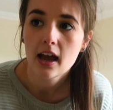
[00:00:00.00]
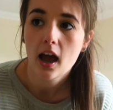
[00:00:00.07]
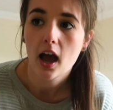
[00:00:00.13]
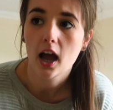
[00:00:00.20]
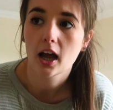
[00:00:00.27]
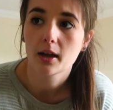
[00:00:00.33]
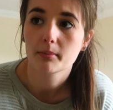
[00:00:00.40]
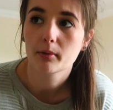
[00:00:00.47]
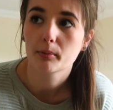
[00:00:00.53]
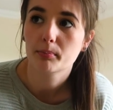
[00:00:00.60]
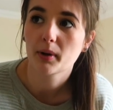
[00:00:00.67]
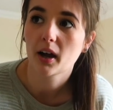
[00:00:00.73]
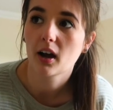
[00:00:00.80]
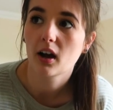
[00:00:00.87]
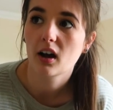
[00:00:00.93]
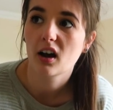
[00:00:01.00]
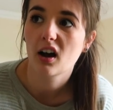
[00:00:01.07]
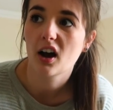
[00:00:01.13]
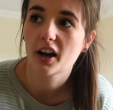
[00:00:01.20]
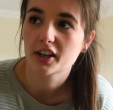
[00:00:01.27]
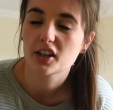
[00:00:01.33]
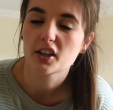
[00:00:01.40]
but
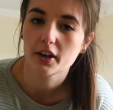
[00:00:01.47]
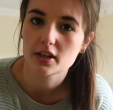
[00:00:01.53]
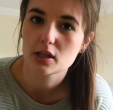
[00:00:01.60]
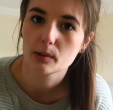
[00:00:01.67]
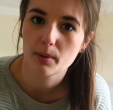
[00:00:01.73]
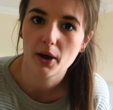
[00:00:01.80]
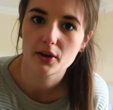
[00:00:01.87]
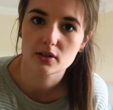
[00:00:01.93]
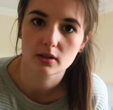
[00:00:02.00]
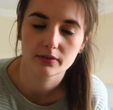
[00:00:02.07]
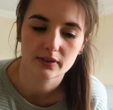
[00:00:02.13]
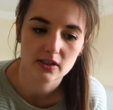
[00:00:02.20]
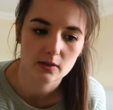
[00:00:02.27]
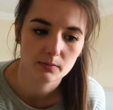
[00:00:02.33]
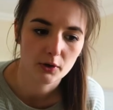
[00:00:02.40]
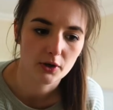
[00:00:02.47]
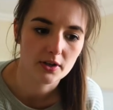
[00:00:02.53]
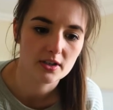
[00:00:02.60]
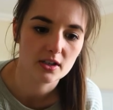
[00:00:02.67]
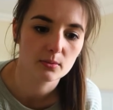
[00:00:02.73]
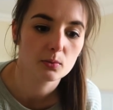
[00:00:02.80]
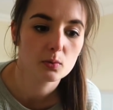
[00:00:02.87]
I can go to the post office tomorrow,
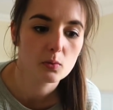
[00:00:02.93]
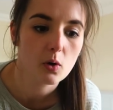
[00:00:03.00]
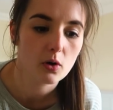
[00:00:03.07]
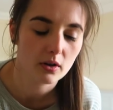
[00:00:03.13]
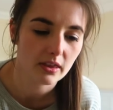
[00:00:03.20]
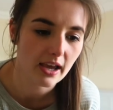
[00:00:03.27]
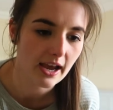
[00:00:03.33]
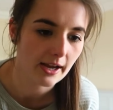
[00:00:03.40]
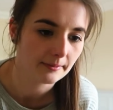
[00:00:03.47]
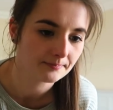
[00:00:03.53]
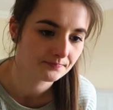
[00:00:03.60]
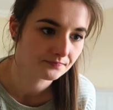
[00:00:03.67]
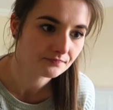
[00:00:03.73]
so we'll walk there.